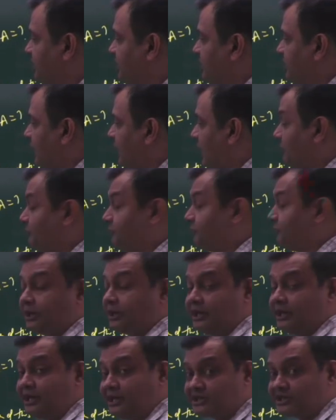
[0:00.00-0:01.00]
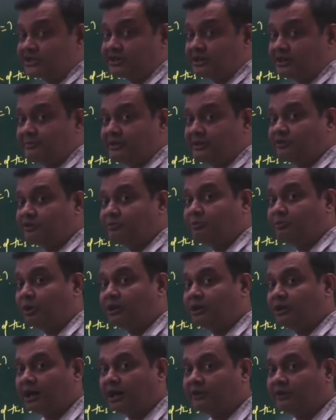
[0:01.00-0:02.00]
and for each strip small
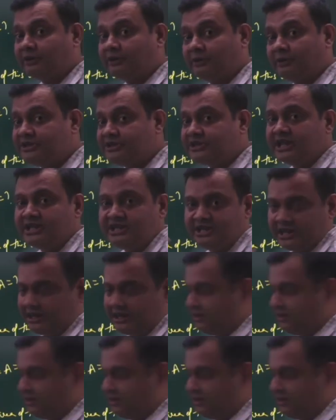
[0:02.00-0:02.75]
r will be changing.